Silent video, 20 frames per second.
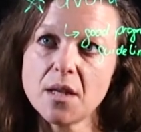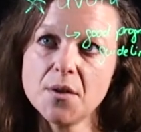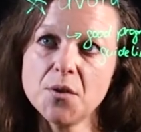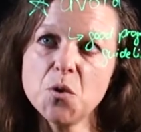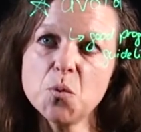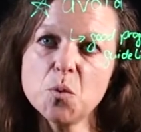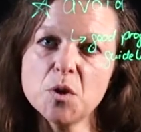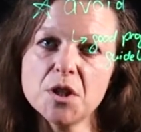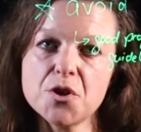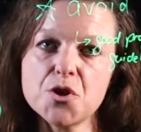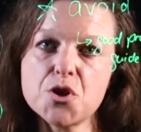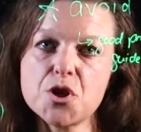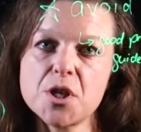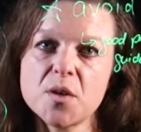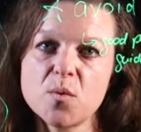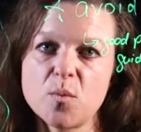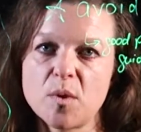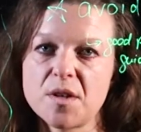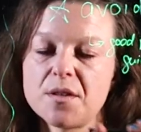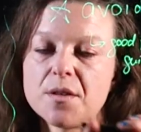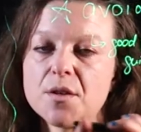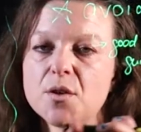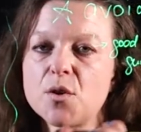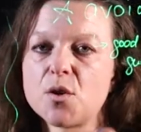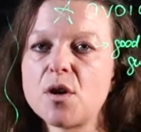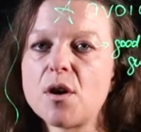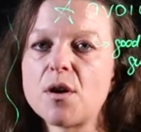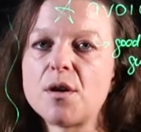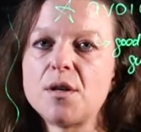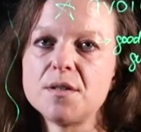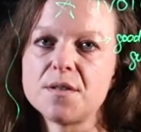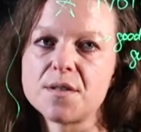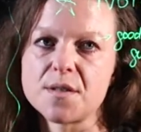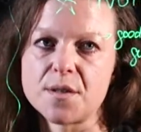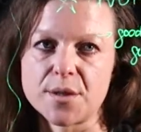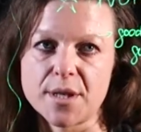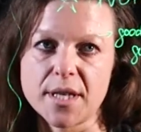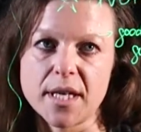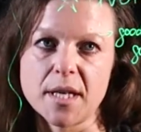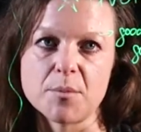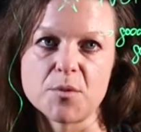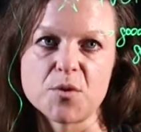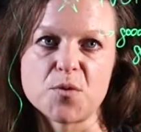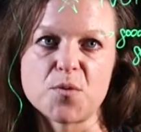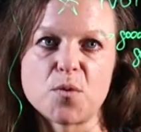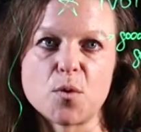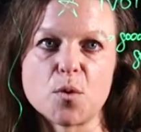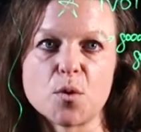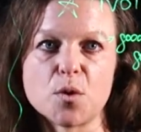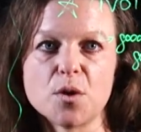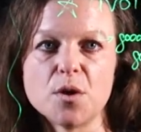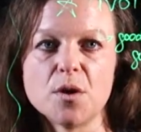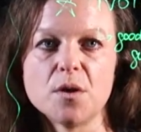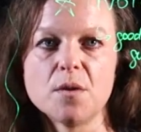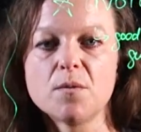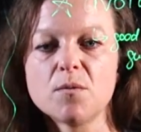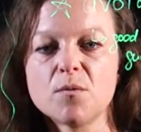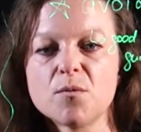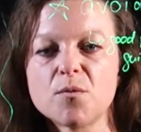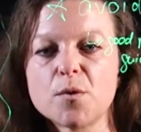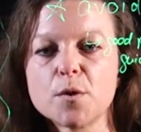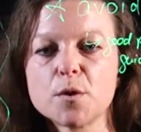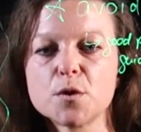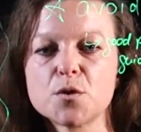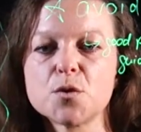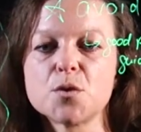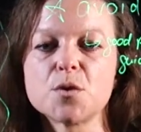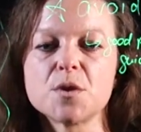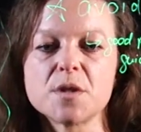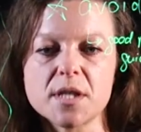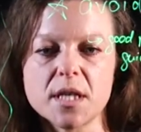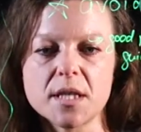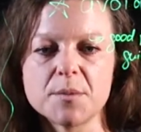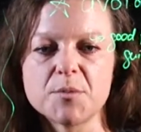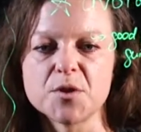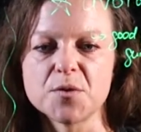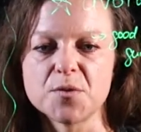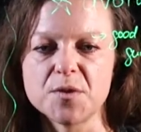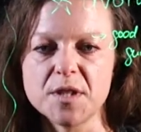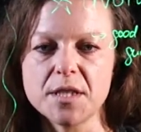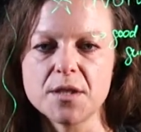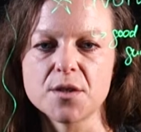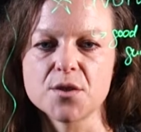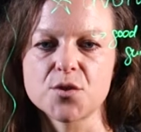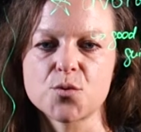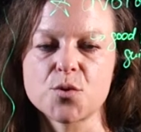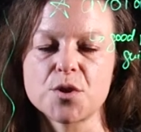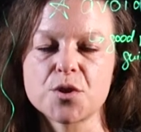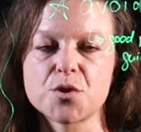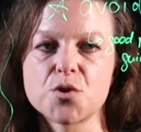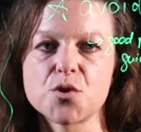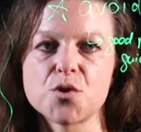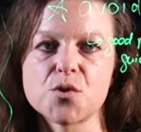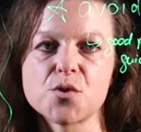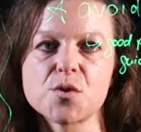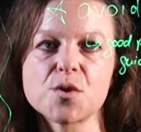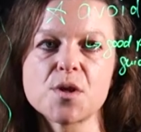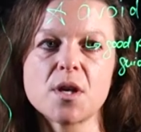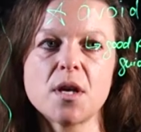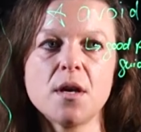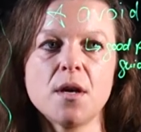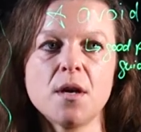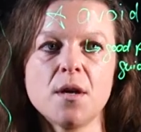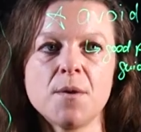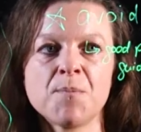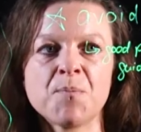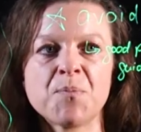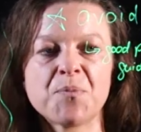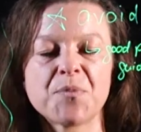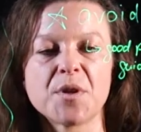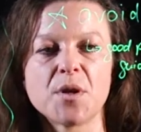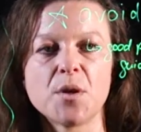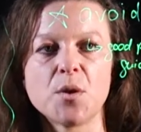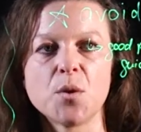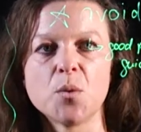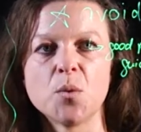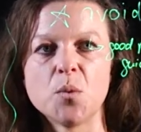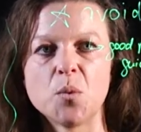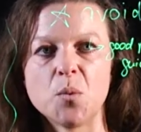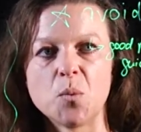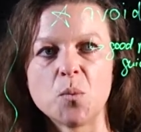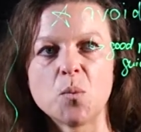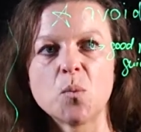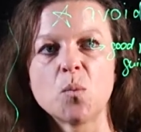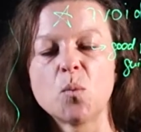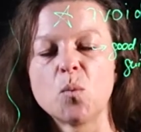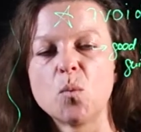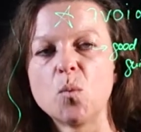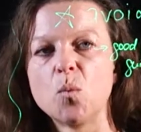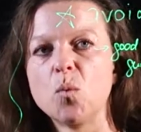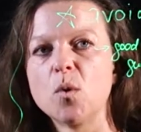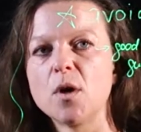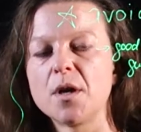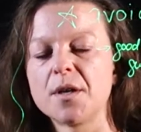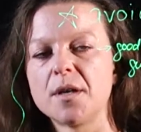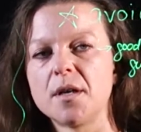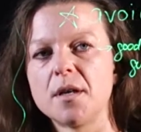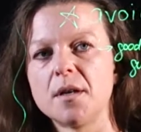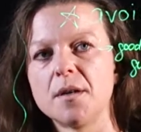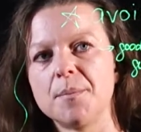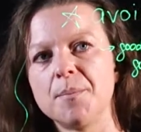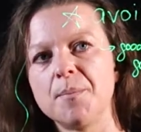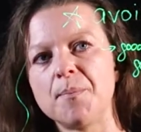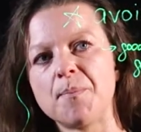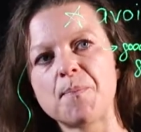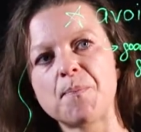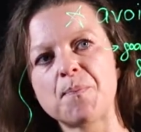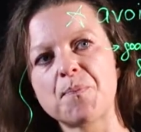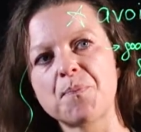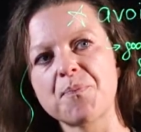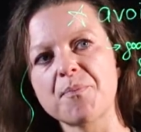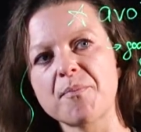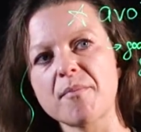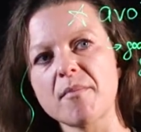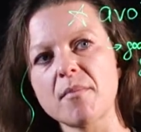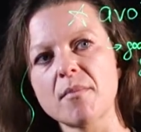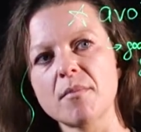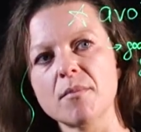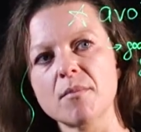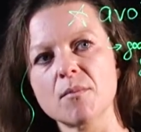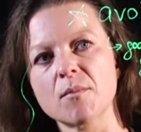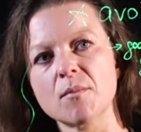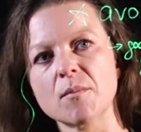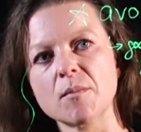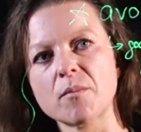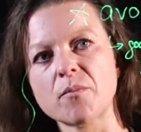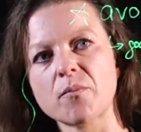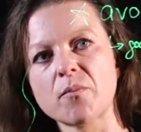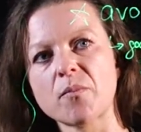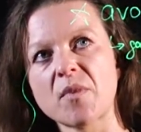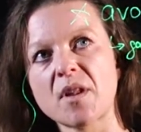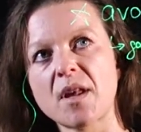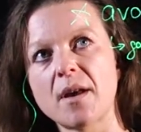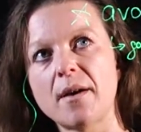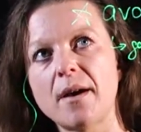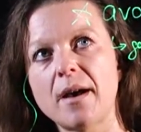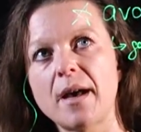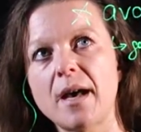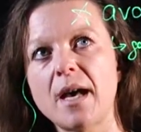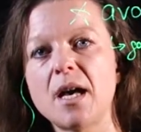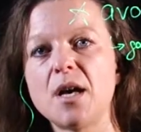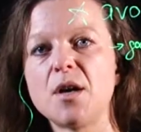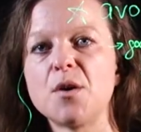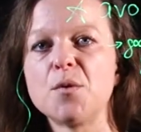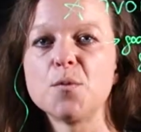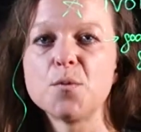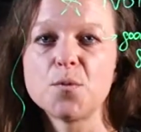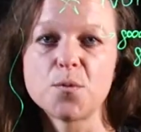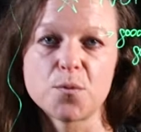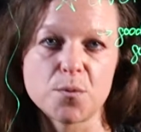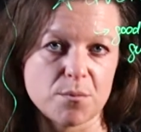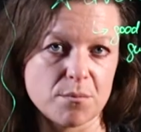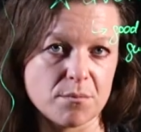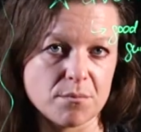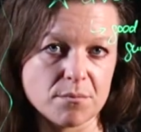You want to check whether your guards are kept for, for certain types of data structures you want to um, mm, have